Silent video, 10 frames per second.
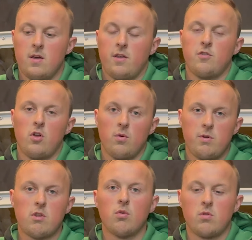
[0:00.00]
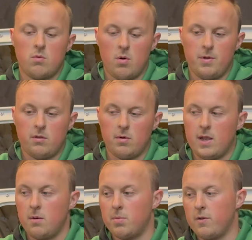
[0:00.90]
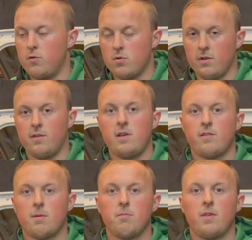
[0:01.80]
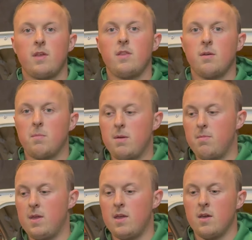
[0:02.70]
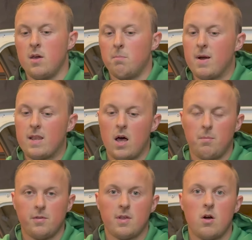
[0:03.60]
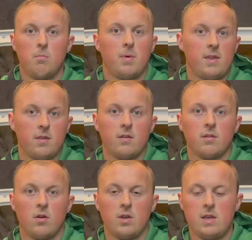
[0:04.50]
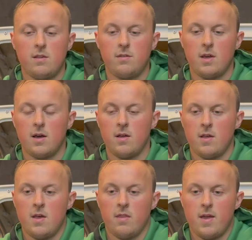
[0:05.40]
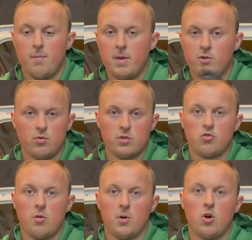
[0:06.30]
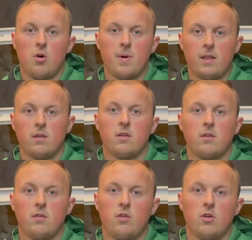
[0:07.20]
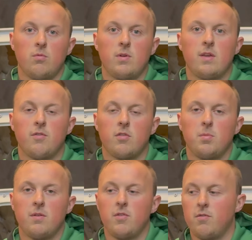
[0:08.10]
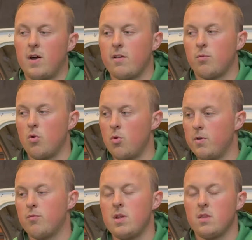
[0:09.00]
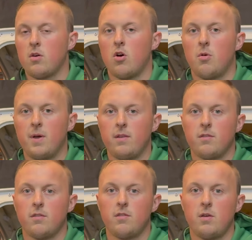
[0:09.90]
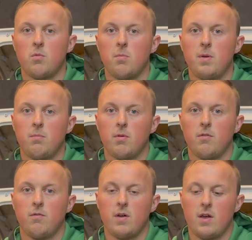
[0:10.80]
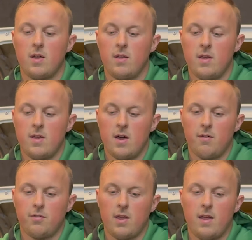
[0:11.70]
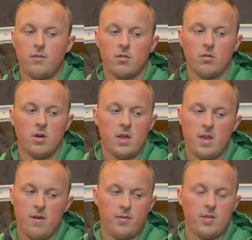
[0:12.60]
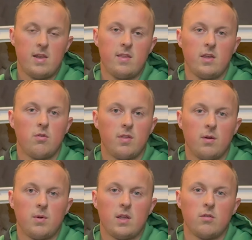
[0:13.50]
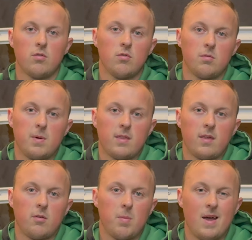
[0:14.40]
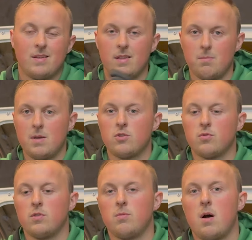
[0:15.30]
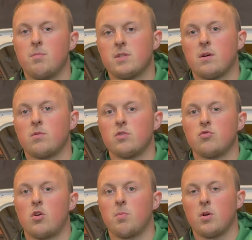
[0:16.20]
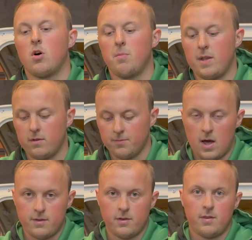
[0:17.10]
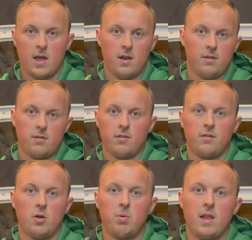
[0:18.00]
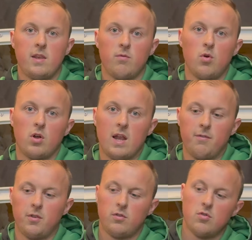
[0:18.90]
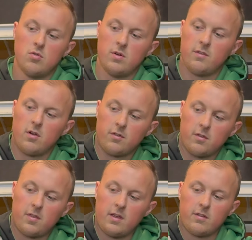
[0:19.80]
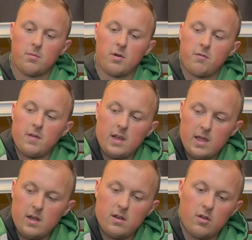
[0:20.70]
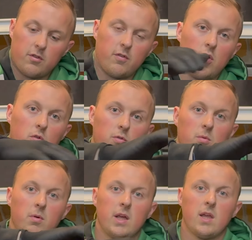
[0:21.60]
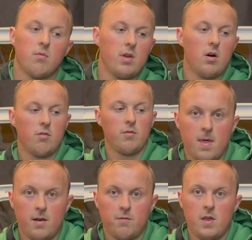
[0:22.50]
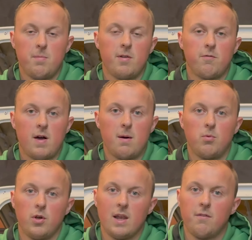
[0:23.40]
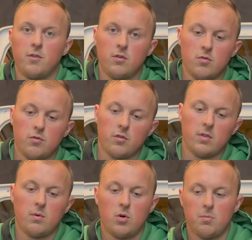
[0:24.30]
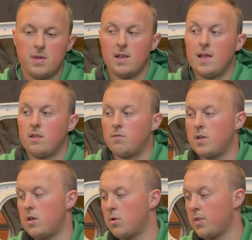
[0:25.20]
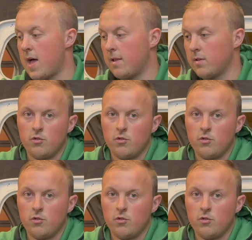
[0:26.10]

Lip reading: It's not that we don't know what we're doing, but if you can see something that maybe might help us out, make things a lot easier, then make sure to drop a comment and, you know, give us a bit of advice. We're always reading the comments and seeing what people have said. So if there's anything you think we can do to make things better, then make sure to help us out and drop a comment. As I said, still plenty of work left to do. There's lots of things I want to fill in, lots of holes we want to get rid of, and a fair bit of fab work left to do, so there will be a later video on that.